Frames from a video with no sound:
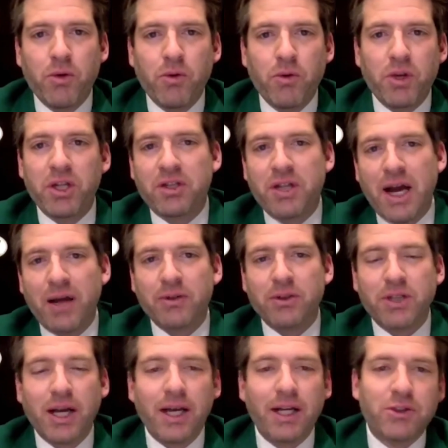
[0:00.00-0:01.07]

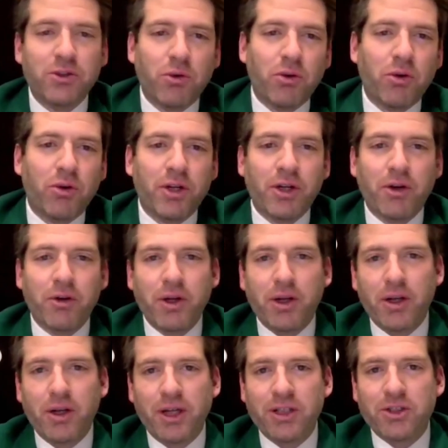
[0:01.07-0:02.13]
downsides or
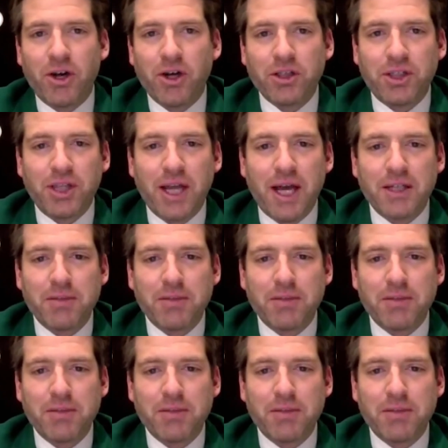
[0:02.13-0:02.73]
exhausting